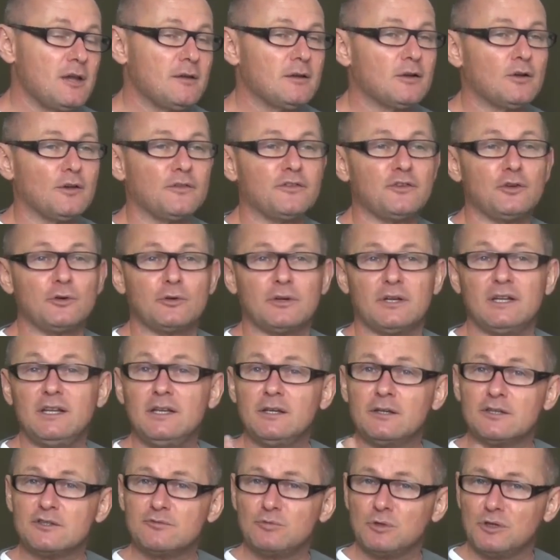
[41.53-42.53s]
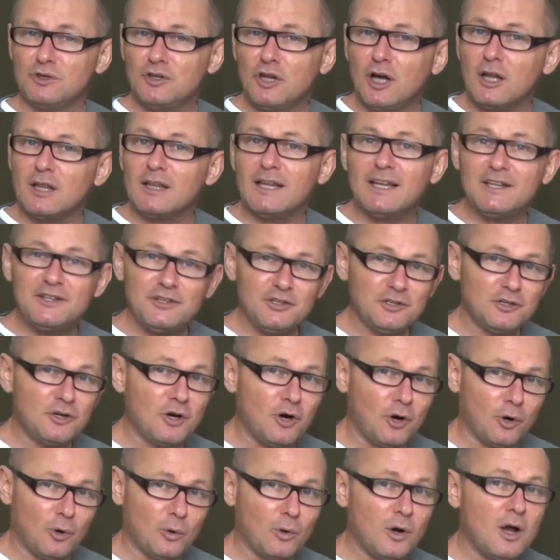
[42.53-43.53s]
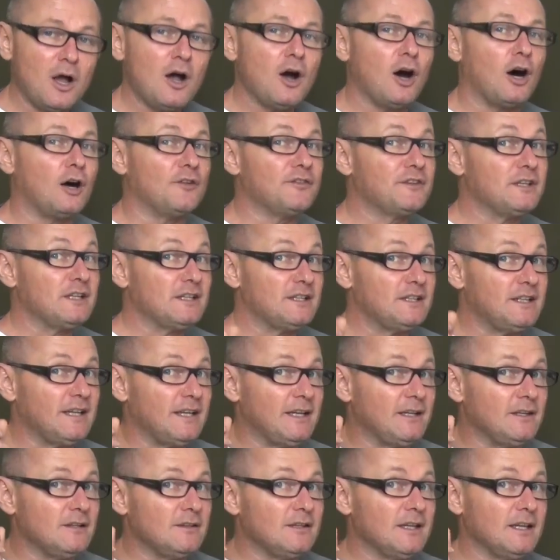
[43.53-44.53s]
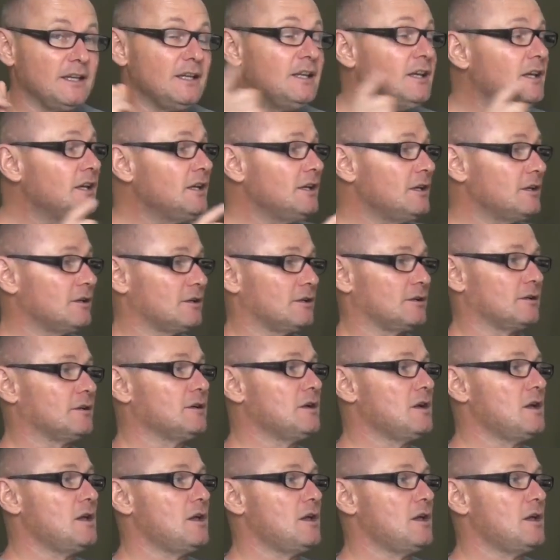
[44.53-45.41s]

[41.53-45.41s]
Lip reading: because your ears will not let you go until they hear